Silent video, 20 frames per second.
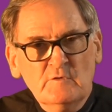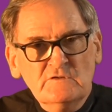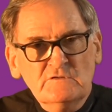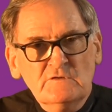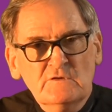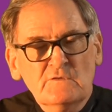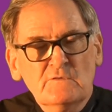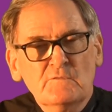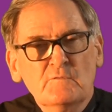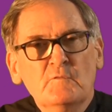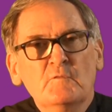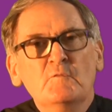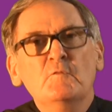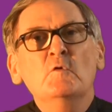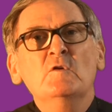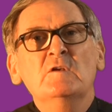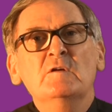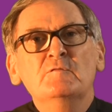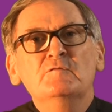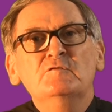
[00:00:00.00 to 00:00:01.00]
which is
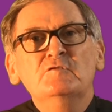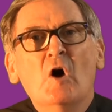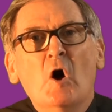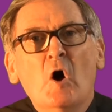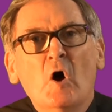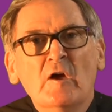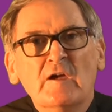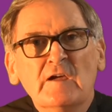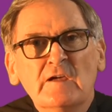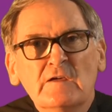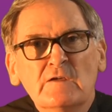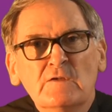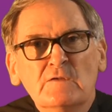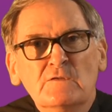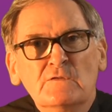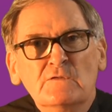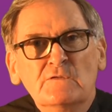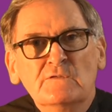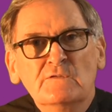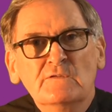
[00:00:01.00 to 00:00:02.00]
full of
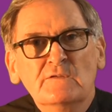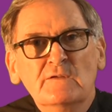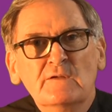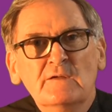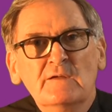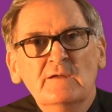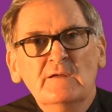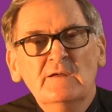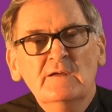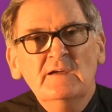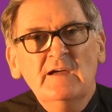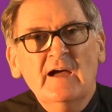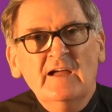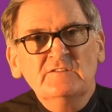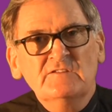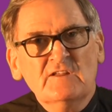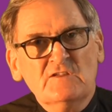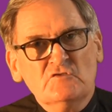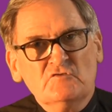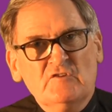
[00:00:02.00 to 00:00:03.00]
noise
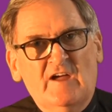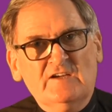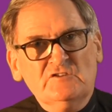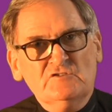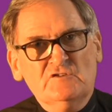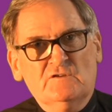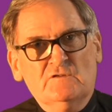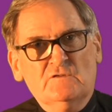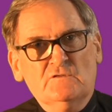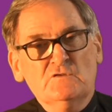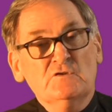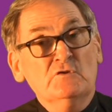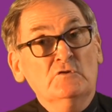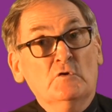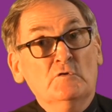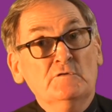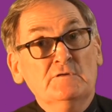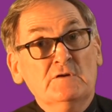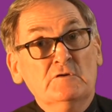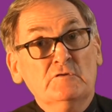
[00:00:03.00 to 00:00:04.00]
and distractions. You
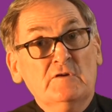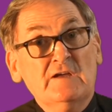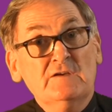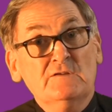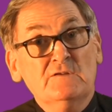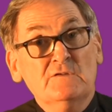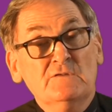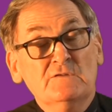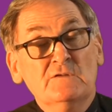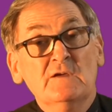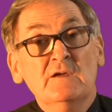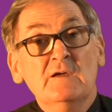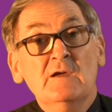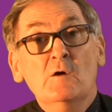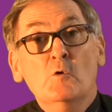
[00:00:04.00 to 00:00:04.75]
know, the greatest